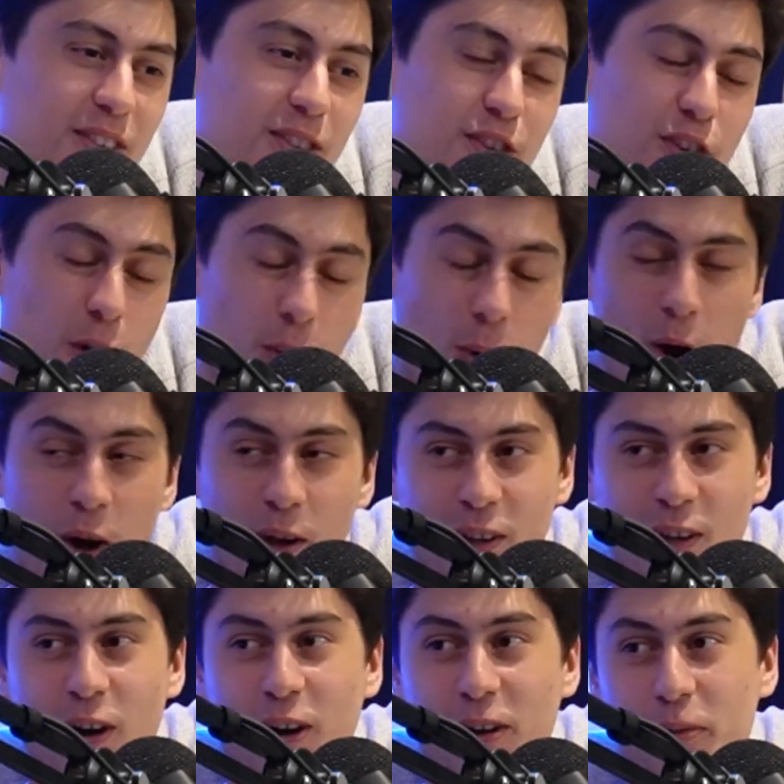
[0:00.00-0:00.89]
so
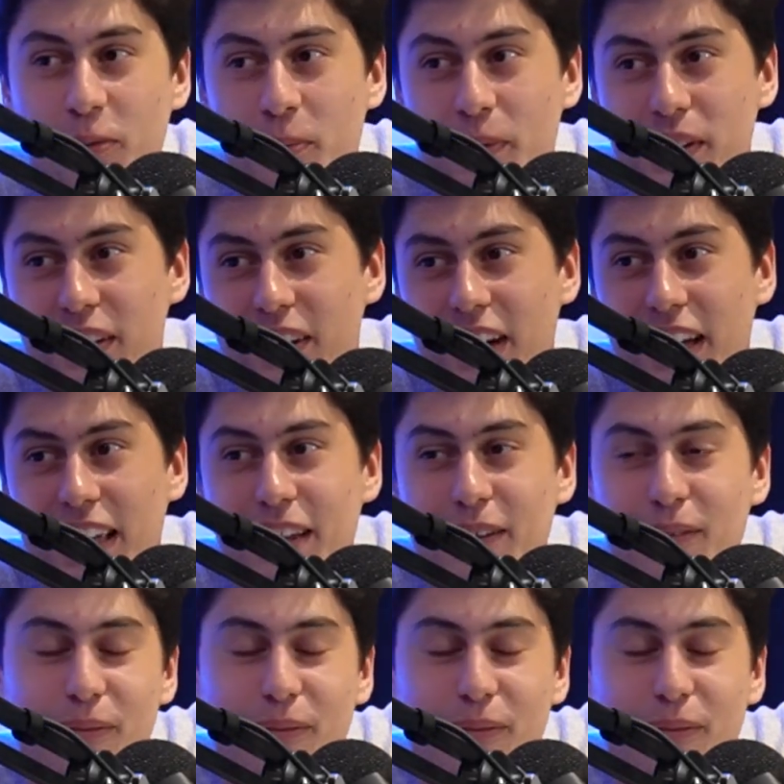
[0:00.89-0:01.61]
early on would be like...